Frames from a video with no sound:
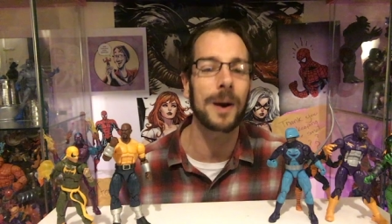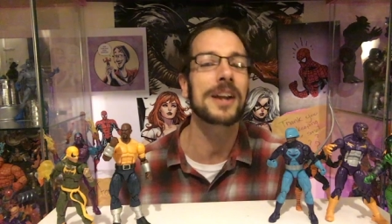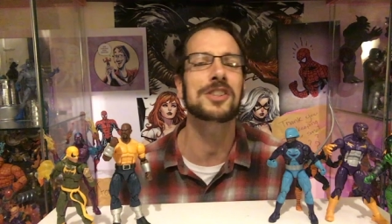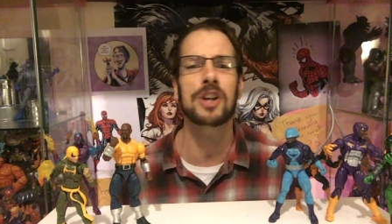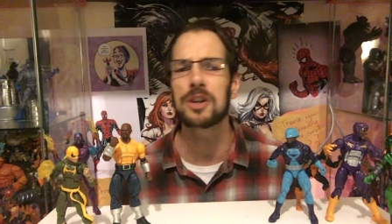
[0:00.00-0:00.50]
I
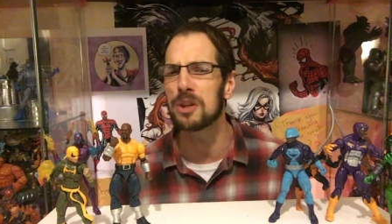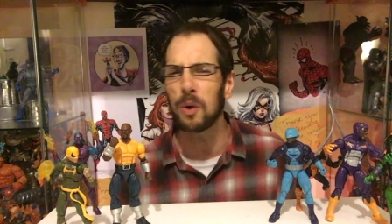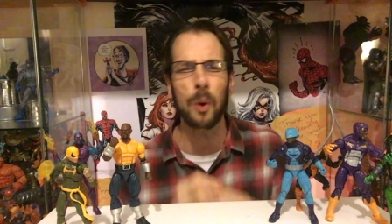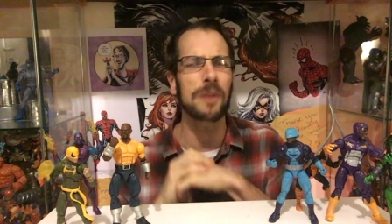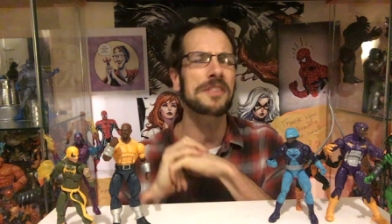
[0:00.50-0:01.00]
show you
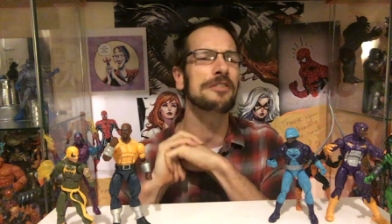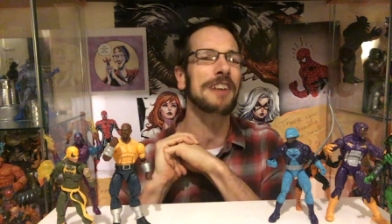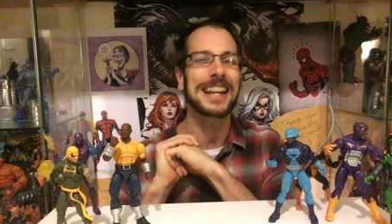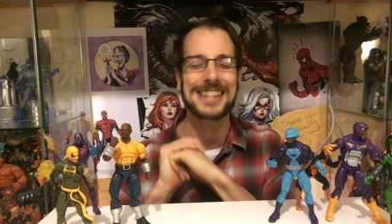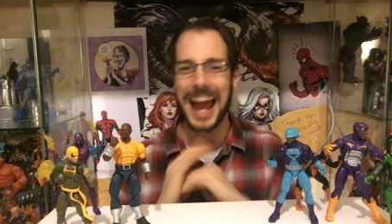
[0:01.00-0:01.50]
all of the
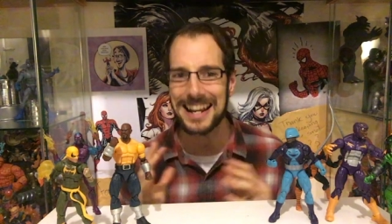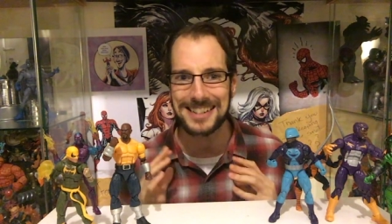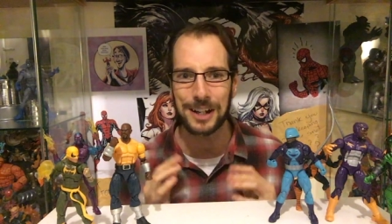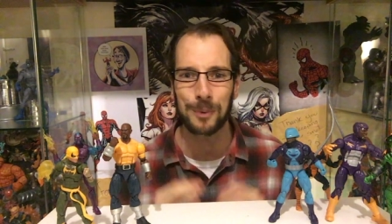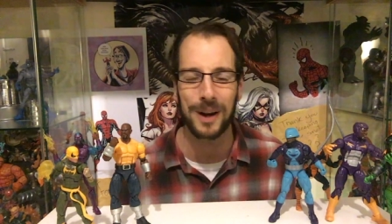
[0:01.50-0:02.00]

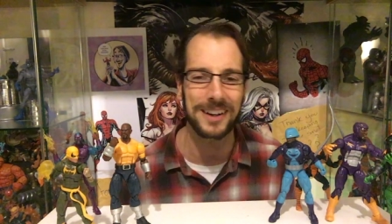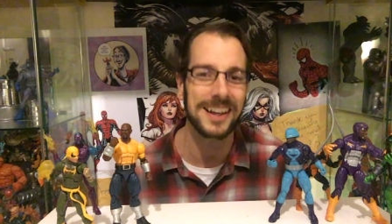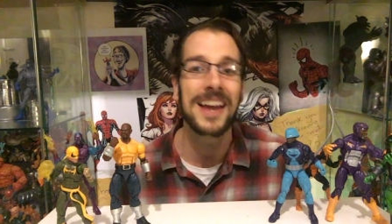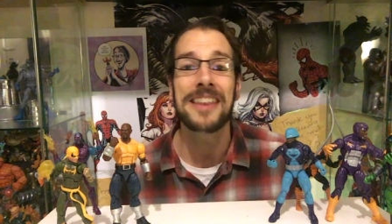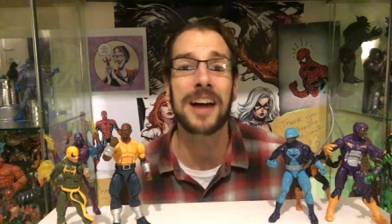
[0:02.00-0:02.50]
fantastic work
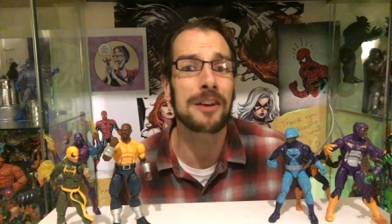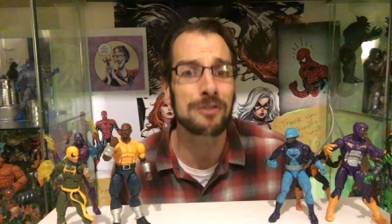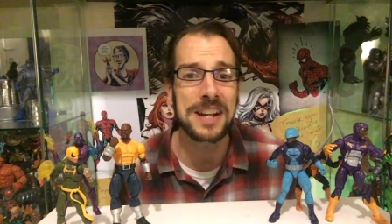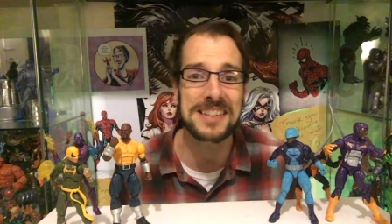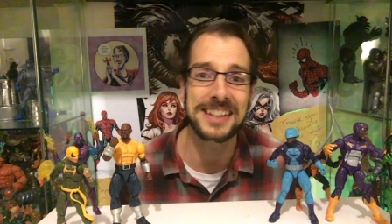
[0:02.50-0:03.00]
that I've
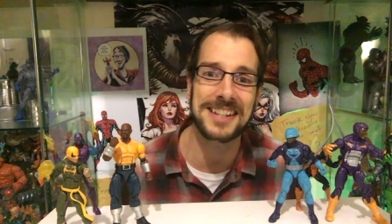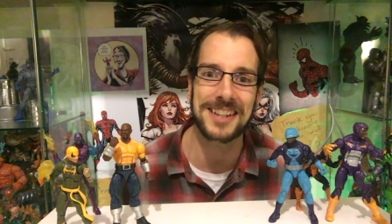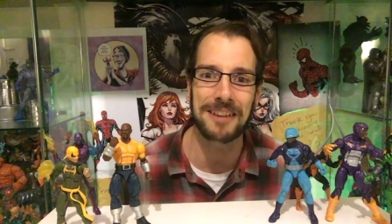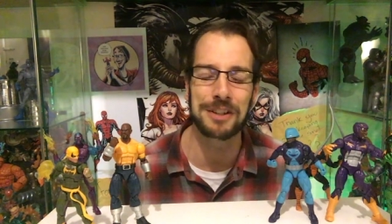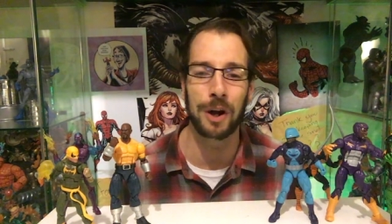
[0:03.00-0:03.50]
recently
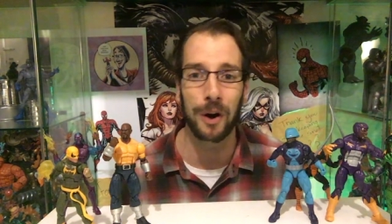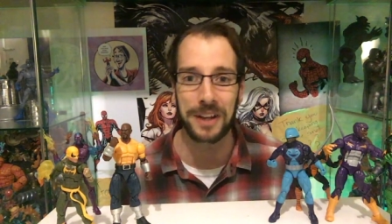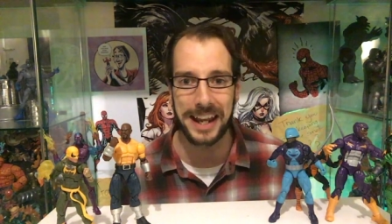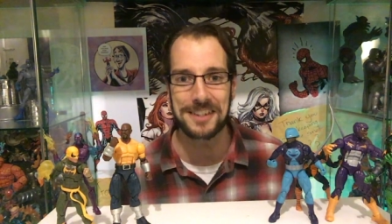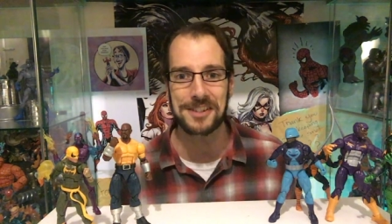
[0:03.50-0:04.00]
discovered
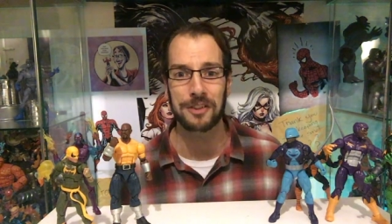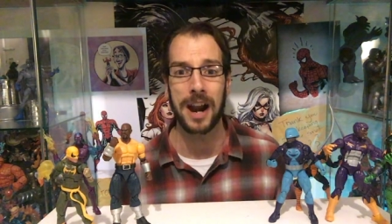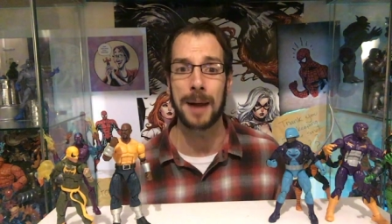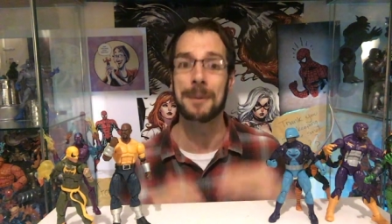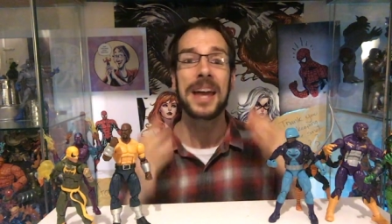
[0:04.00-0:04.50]
on
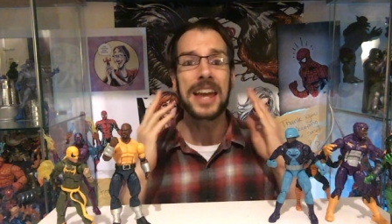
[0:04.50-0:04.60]
Instagram.